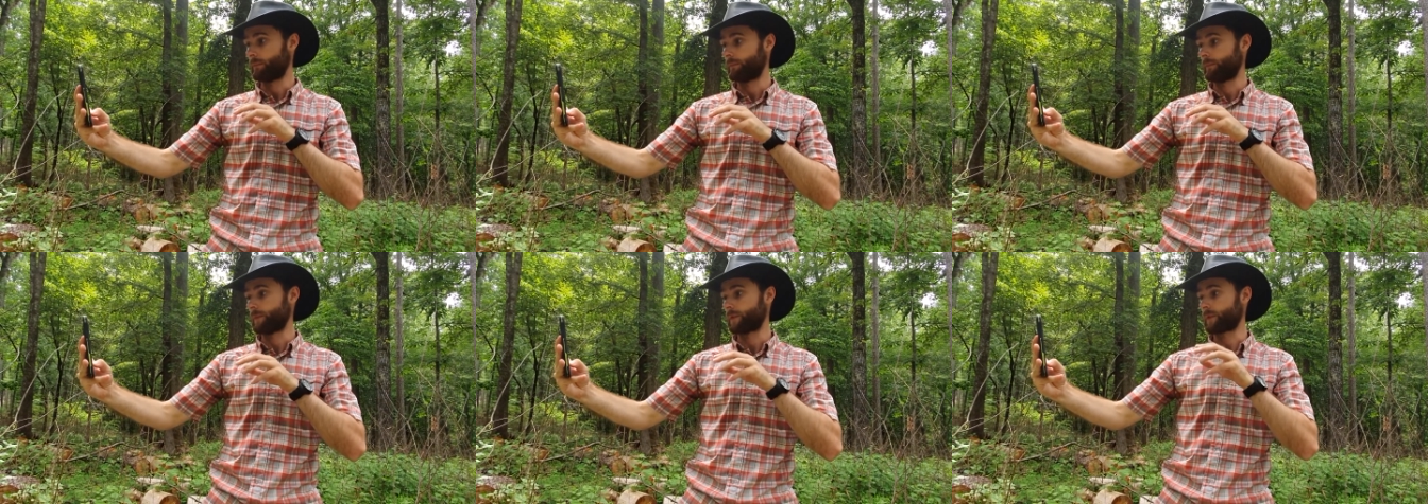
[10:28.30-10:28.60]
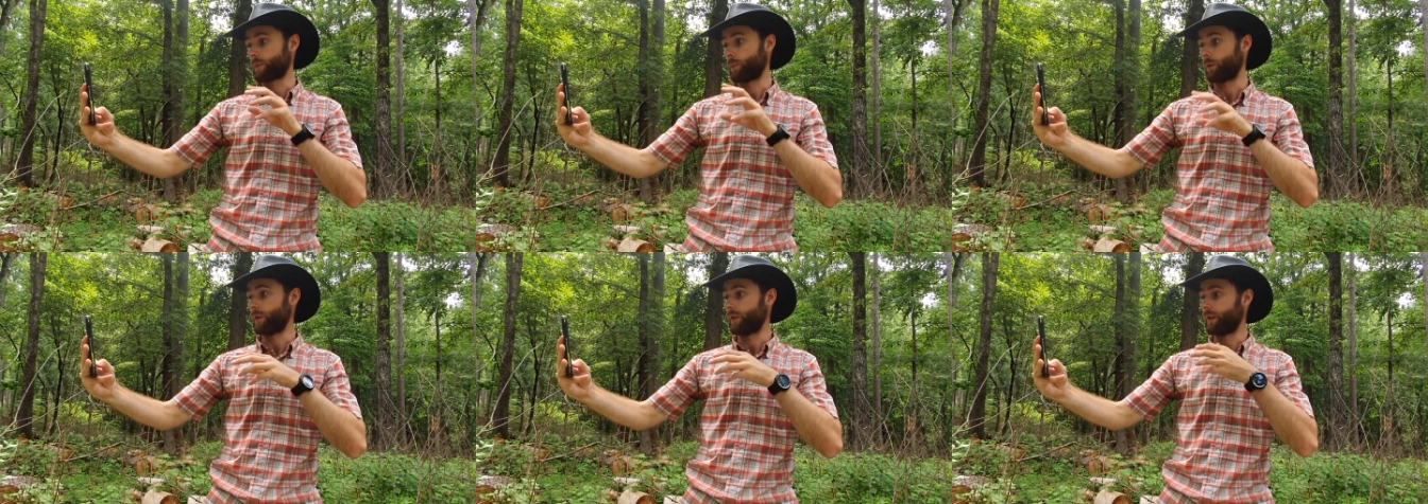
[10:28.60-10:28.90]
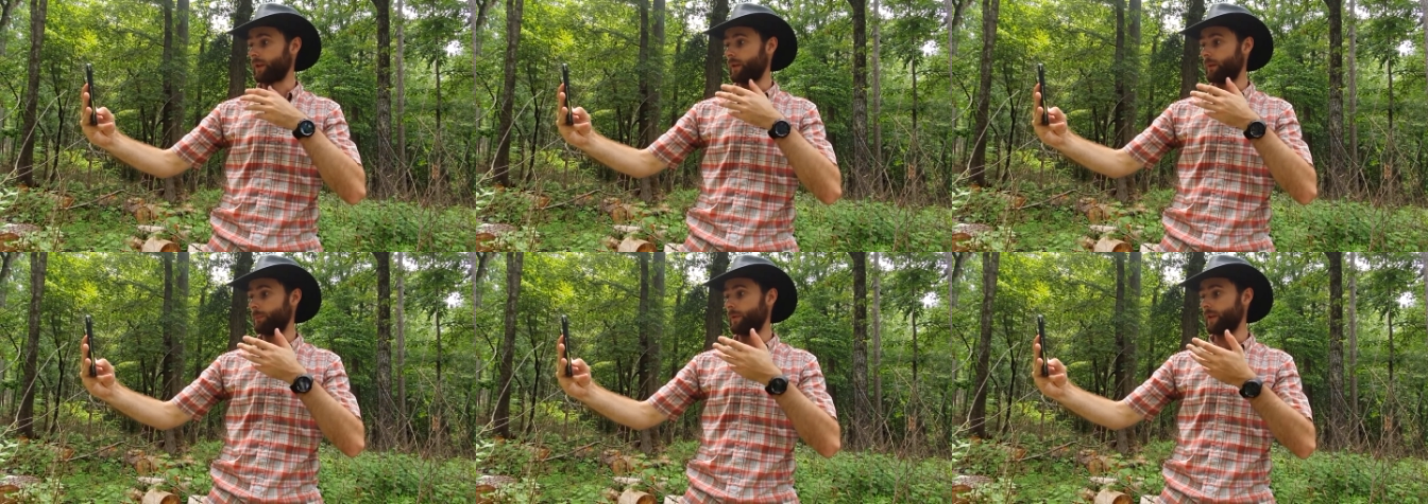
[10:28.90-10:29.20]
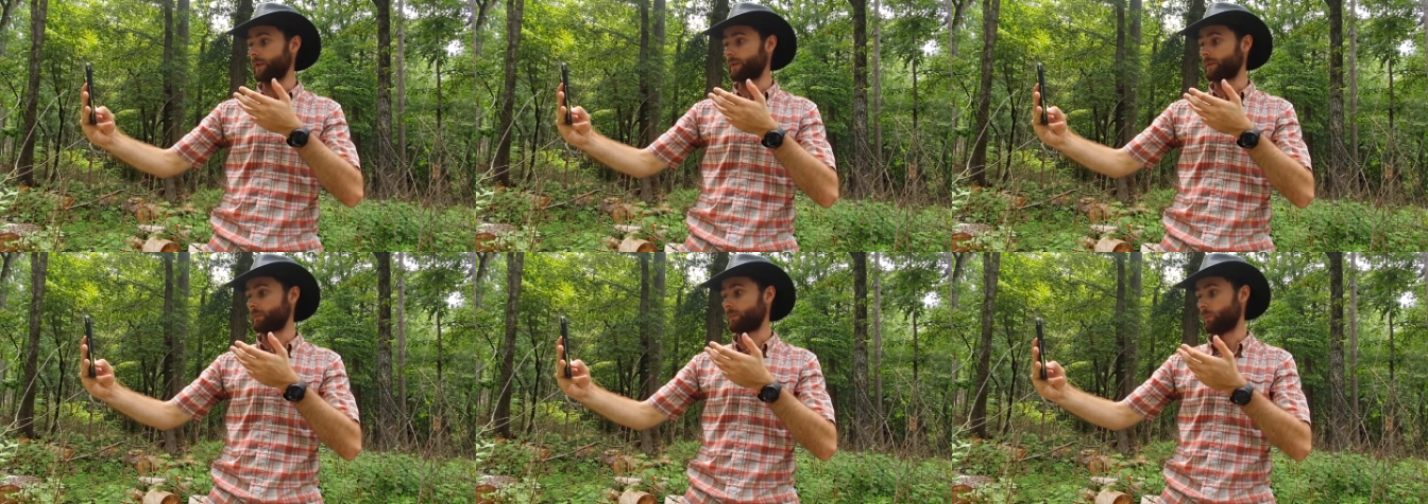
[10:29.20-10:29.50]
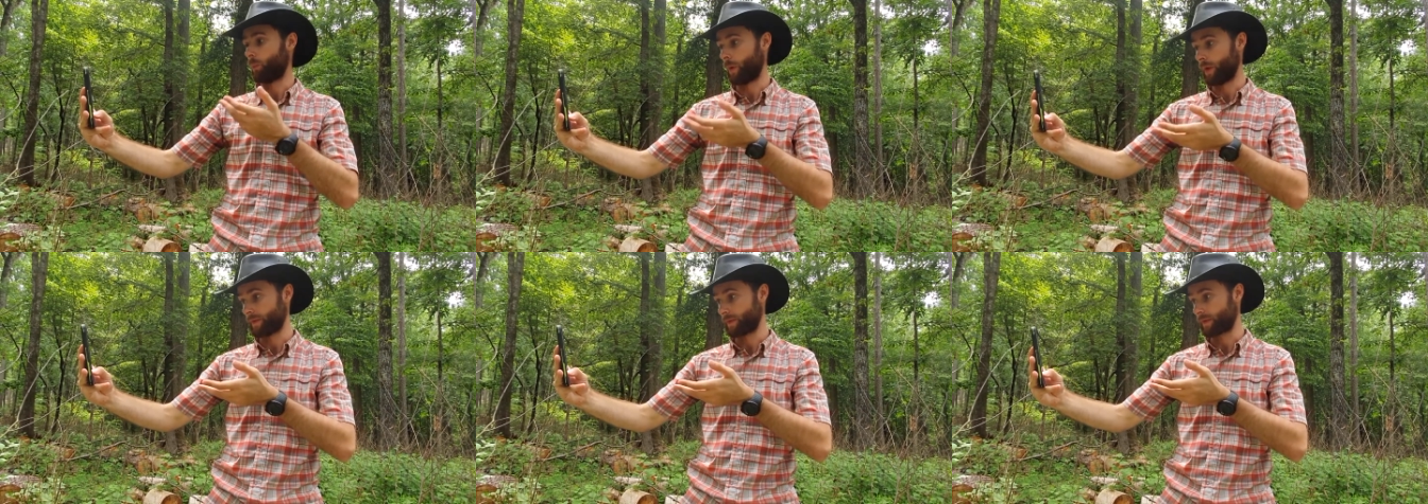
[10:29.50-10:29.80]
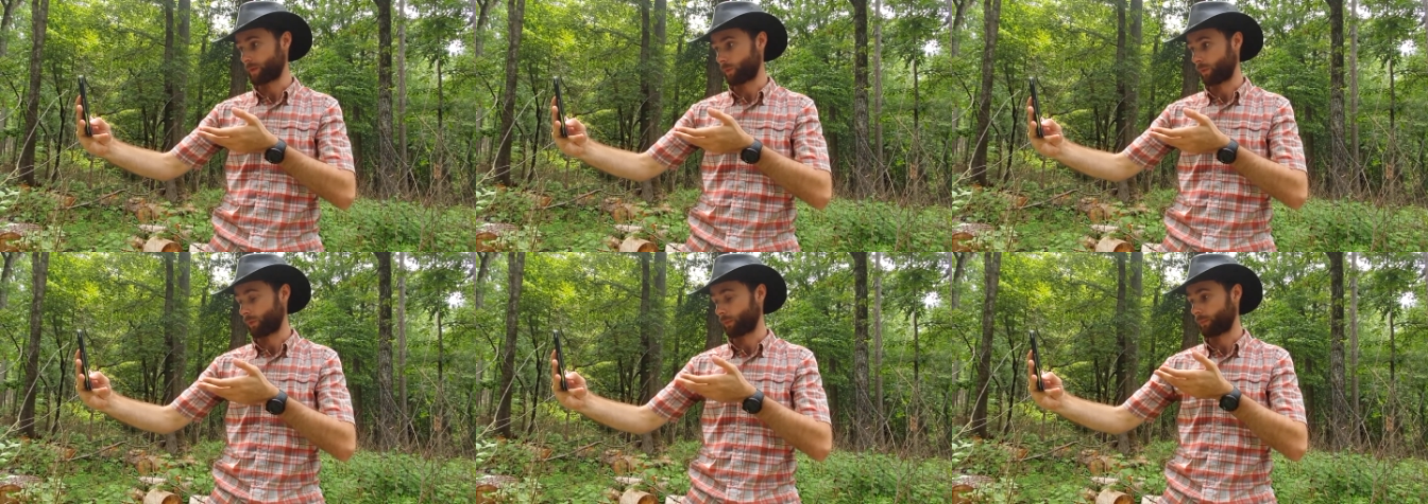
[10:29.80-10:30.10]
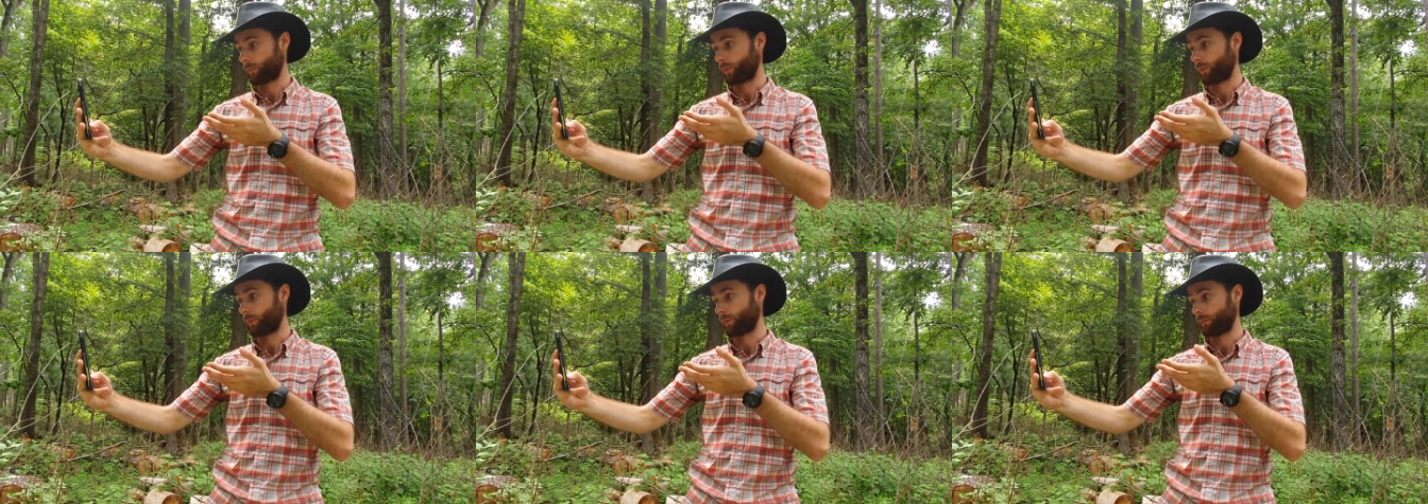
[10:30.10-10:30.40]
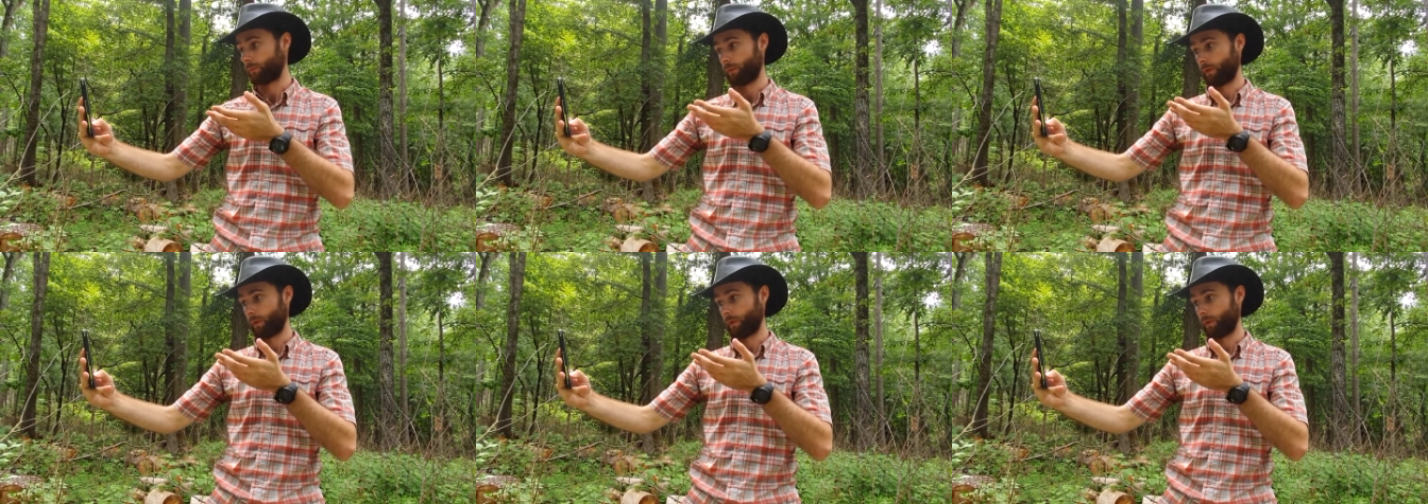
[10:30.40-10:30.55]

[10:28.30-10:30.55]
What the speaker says: So when you get a big windstorm or